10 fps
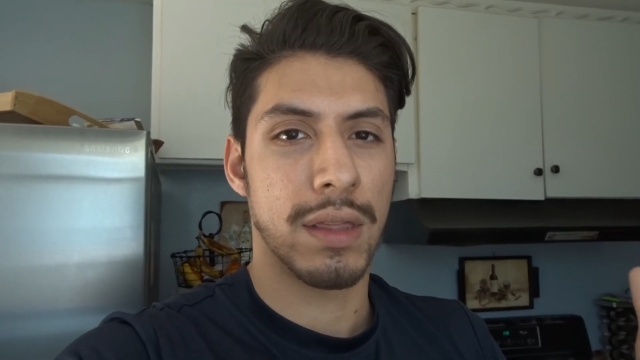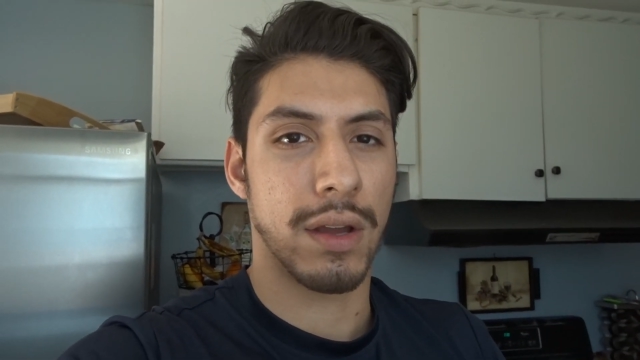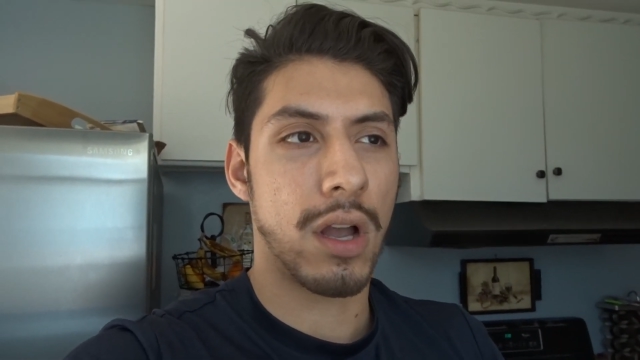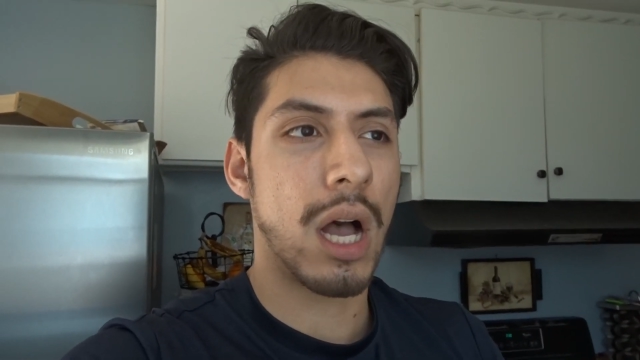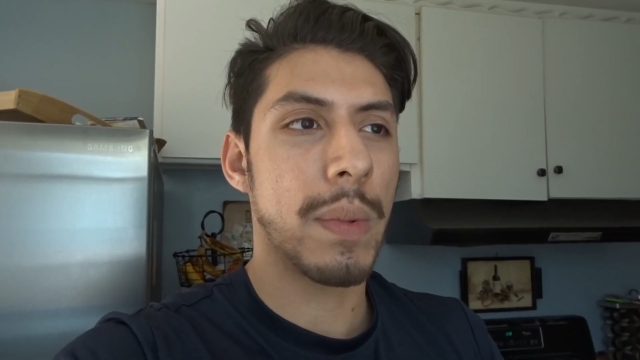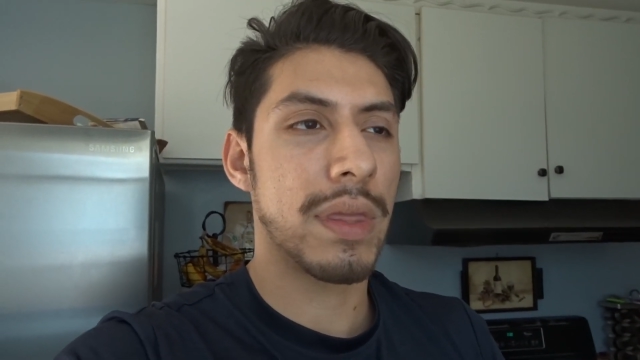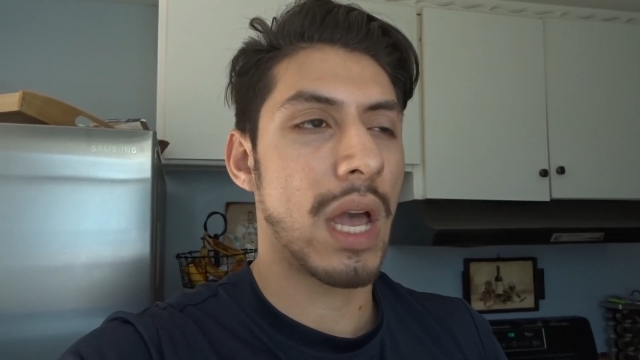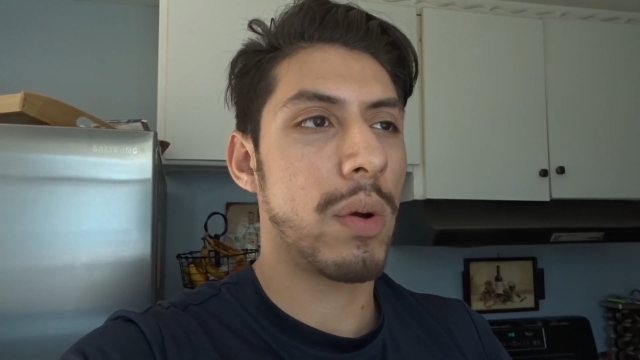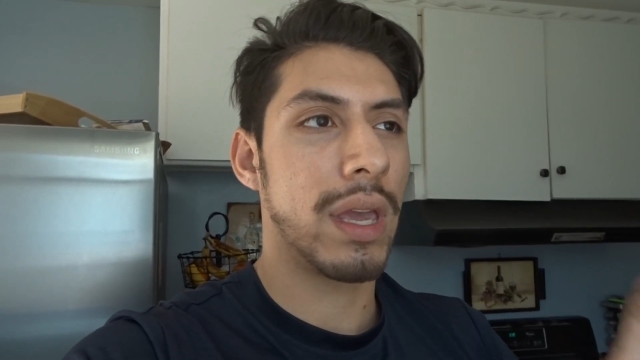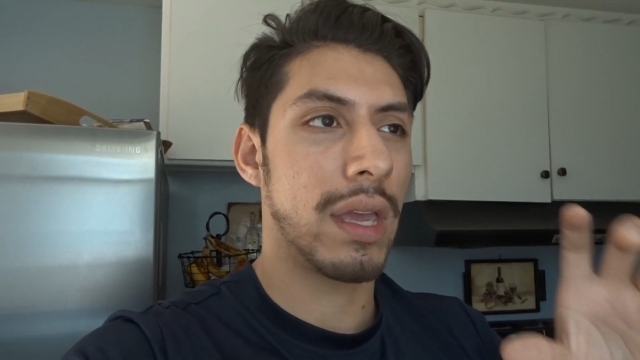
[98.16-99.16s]
comment,
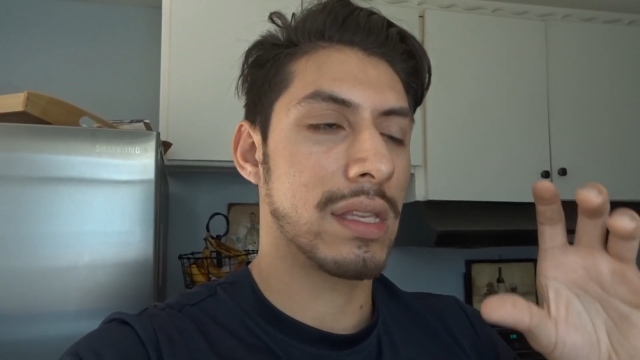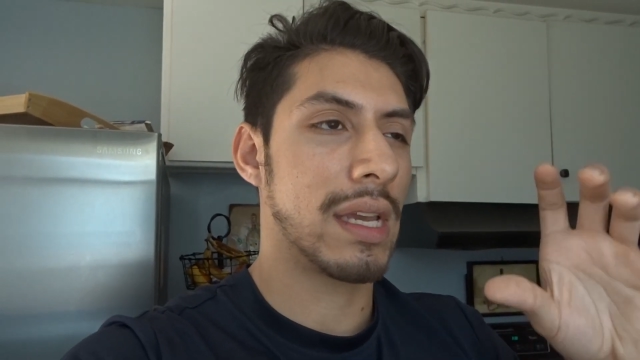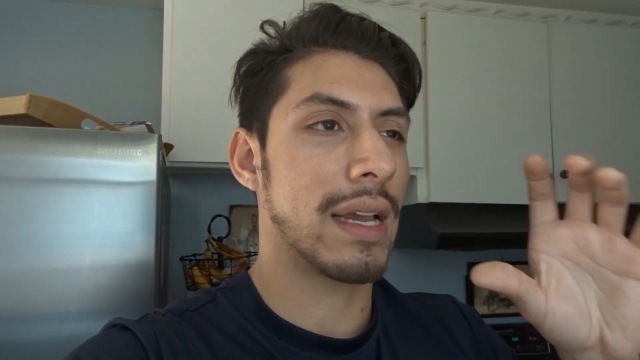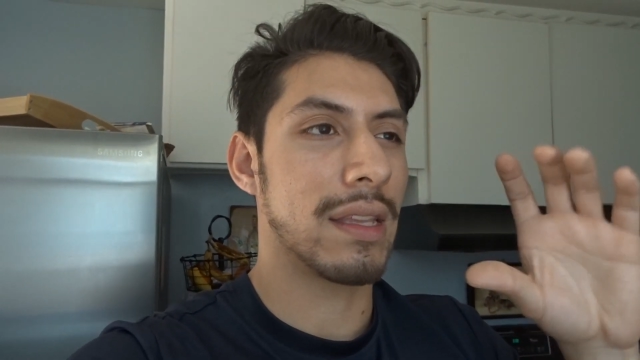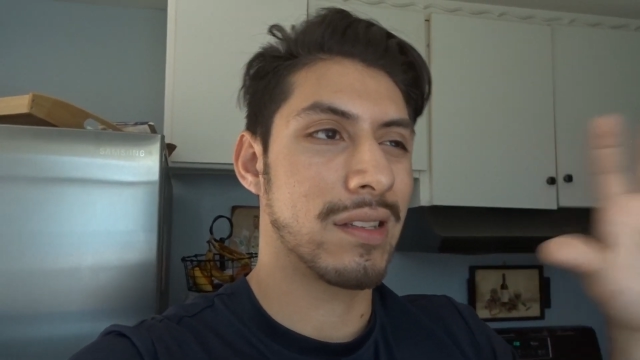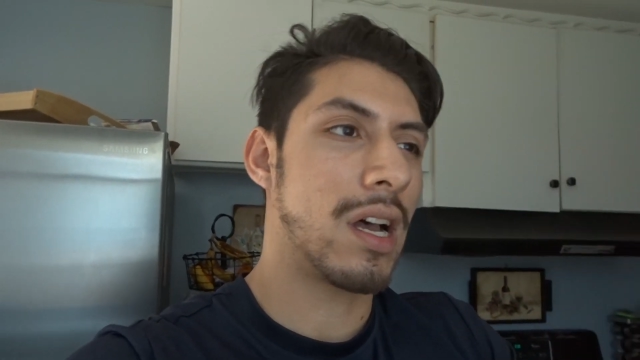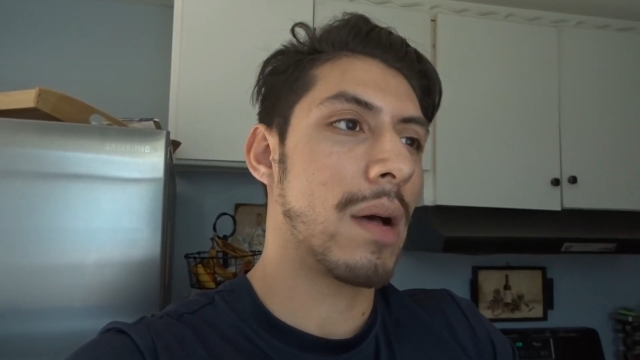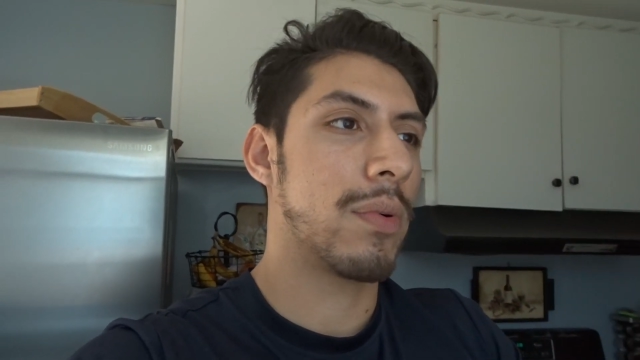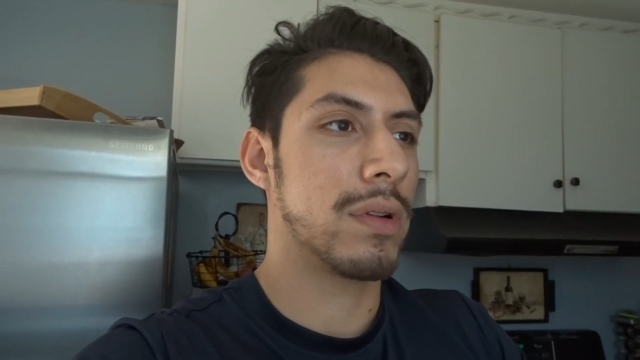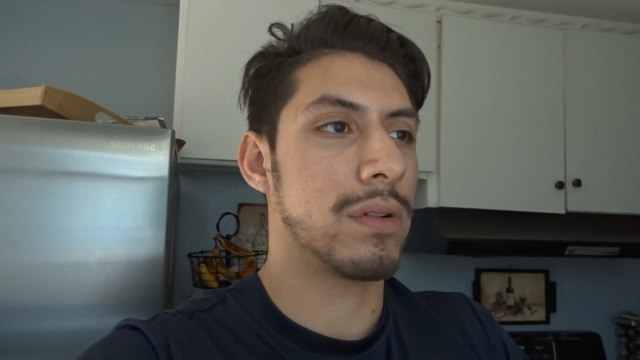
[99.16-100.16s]
that way it's like at the
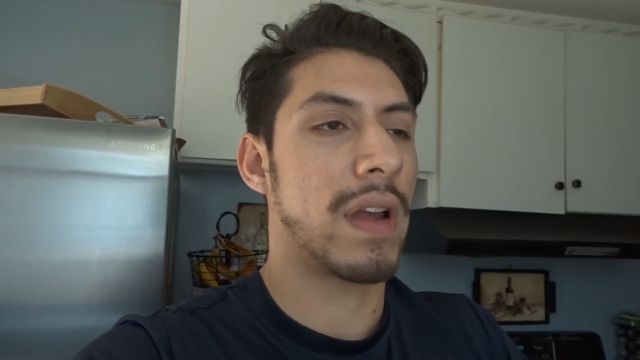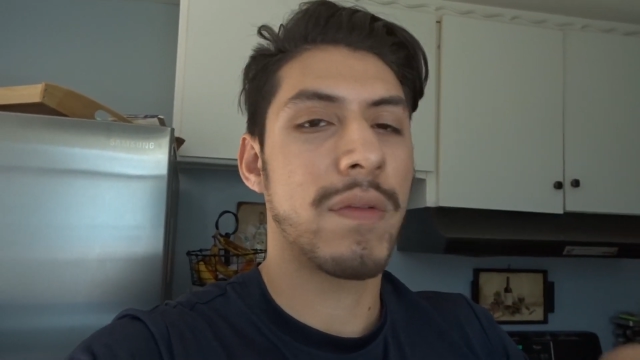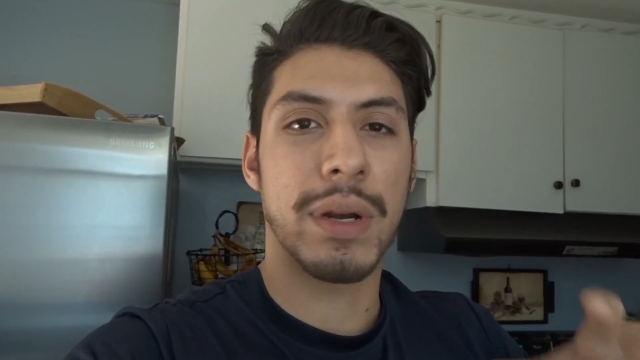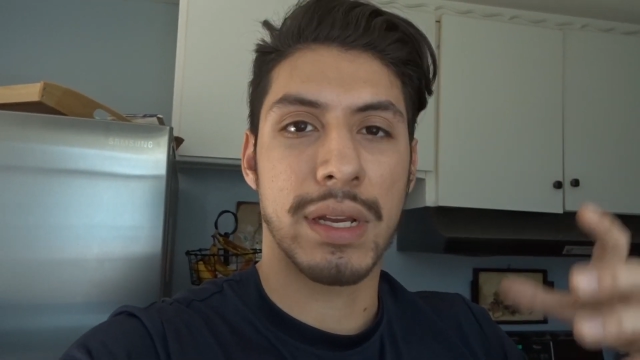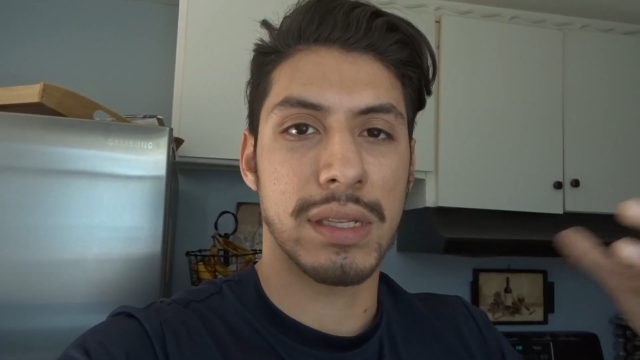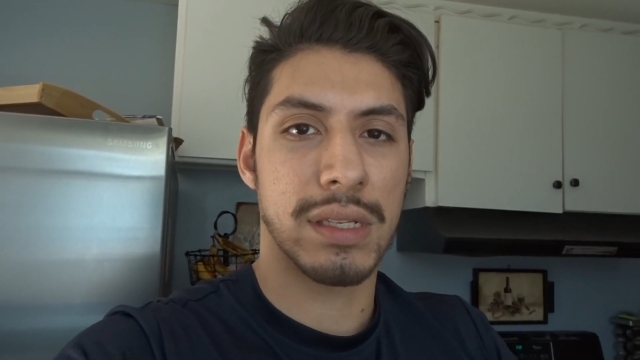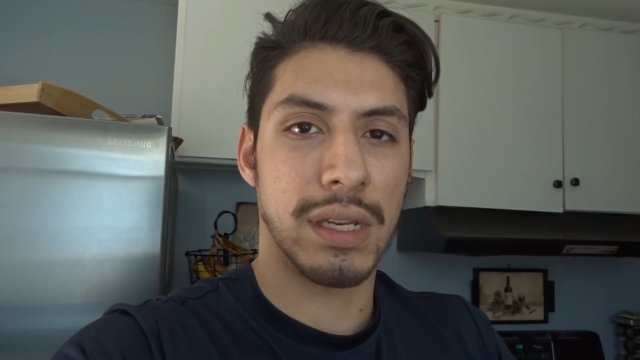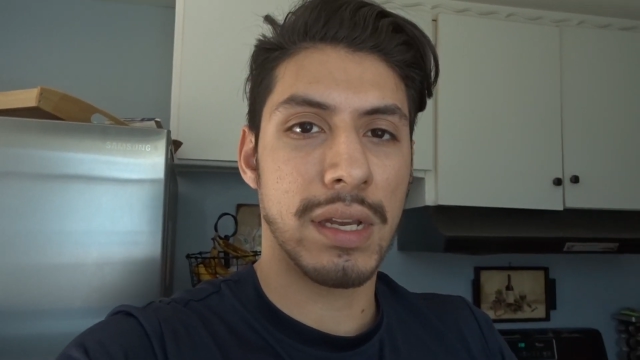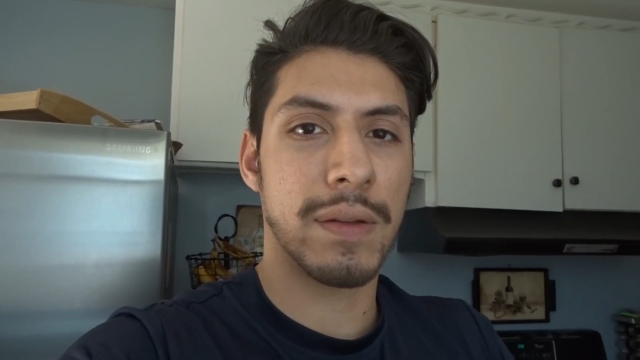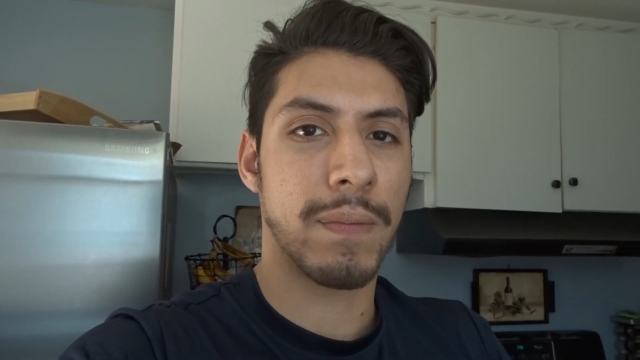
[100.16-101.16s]
top, or so everybody can
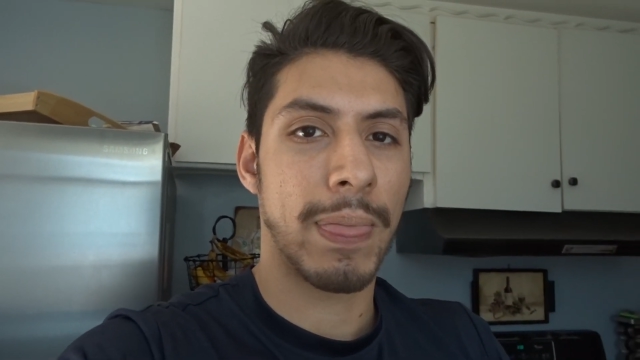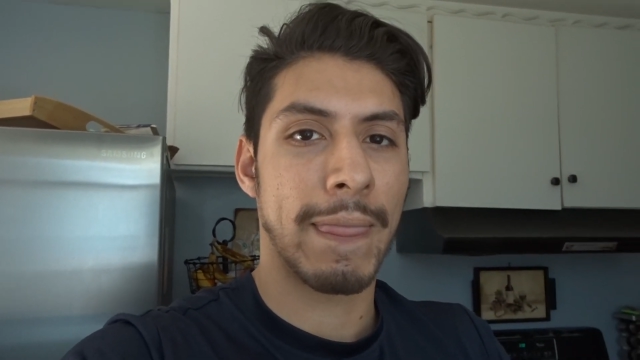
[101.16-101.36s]
see it.